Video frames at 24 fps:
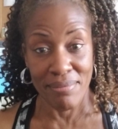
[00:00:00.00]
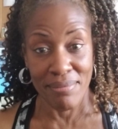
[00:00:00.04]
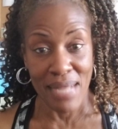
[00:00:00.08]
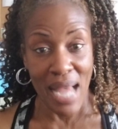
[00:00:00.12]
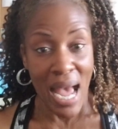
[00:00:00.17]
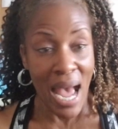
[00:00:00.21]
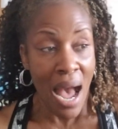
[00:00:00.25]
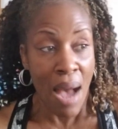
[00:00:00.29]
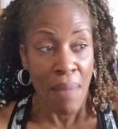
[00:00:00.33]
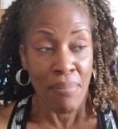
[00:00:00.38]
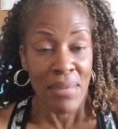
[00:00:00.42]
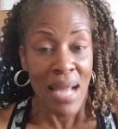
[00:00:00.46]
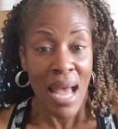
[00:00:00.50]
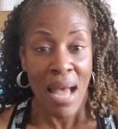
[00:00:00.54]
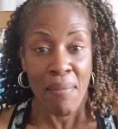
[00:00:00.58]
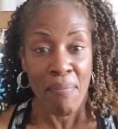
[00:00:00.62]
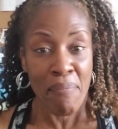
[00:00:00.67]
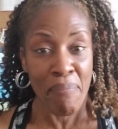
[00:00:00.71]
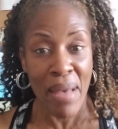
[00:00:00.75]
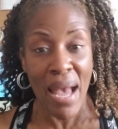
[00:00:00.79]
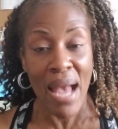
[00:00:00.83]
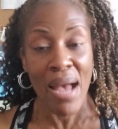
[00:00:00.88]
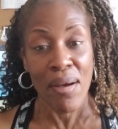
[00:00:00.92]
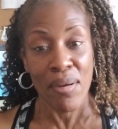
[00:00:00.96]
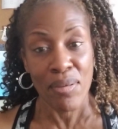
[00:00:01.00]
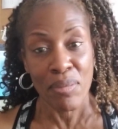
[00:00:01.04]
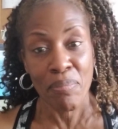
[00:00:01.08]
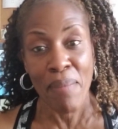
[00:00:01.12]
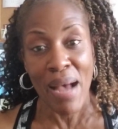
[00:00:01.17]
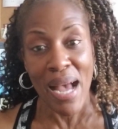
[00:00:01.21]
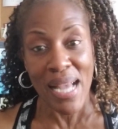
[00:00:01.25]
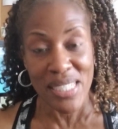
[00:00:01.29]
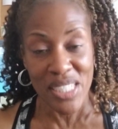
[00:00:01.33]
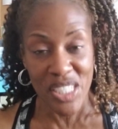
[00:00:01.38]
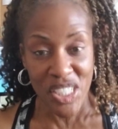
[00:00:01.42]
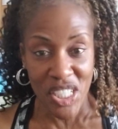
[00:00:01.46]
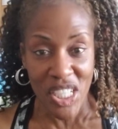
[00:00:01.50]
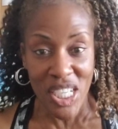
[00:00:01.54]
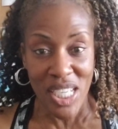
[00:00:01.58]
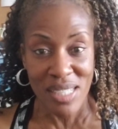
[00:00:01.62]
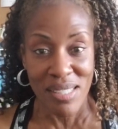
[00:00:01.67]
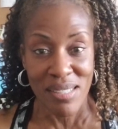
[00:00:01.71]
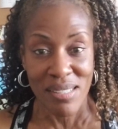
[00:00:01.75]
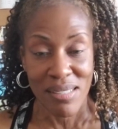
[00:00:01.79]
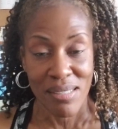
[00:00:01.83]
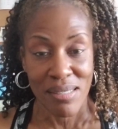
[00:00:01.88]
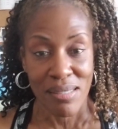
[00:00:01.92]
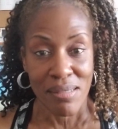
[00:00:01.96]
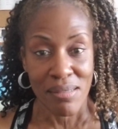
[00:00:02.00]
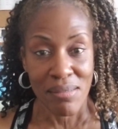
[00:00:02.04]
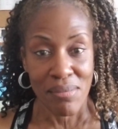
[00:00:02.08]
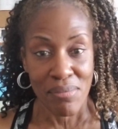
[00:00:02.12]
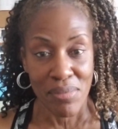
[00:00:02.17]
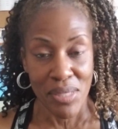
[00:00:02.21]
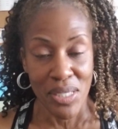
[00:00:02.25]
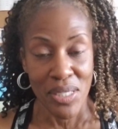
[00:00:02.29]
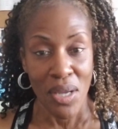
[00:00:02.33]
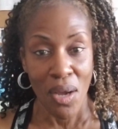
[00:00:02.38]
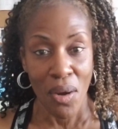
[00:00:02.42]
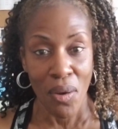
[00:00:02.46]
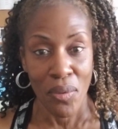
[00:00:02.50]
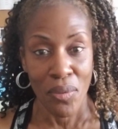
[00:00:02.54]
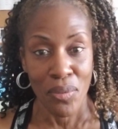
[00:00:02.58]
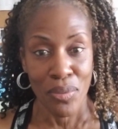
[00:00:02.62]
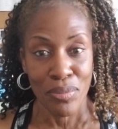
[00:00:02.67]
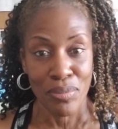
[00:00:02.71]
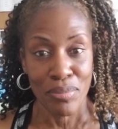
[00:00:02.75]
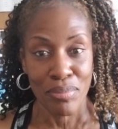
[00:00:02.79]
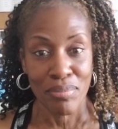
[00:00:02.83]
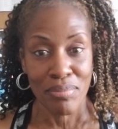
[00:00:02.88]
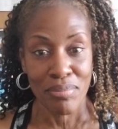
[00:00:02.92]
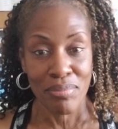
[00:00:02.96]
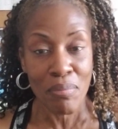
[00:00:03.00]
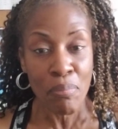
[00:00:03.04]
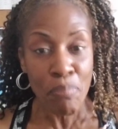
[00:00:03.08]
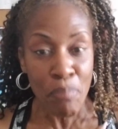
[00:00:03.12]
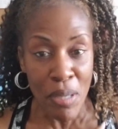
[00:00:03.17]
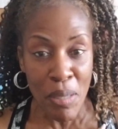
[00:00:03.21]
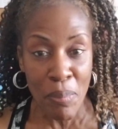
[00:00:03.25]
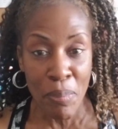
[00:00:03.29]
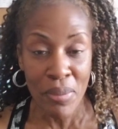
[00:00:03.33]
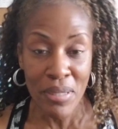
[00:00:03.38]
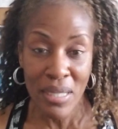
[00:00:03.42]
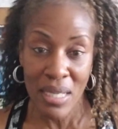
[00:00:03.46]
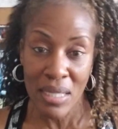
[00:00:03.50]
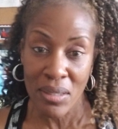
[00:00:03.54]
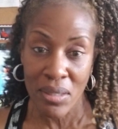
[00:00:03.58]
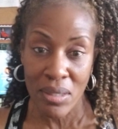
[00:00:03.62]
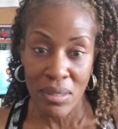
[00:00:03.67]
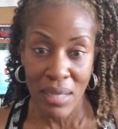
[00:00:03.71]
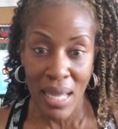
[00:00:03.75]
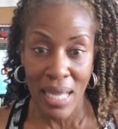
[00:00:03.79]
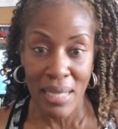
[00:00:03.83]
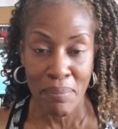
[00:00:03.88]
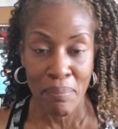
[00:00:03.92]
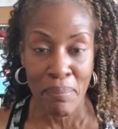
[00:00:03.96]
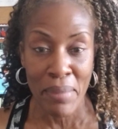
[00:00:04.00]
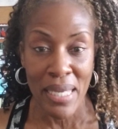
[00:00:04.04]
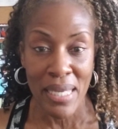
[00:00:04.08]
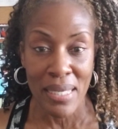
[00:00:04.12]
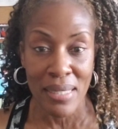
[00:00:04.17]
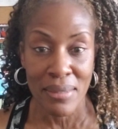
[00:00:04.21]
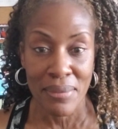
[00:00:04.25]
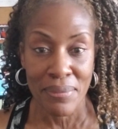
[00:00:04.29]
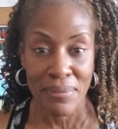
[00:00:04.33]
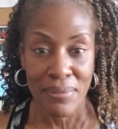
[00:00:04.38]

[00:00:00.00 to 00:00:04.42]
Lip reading: I'm not bound by just, people that look like me.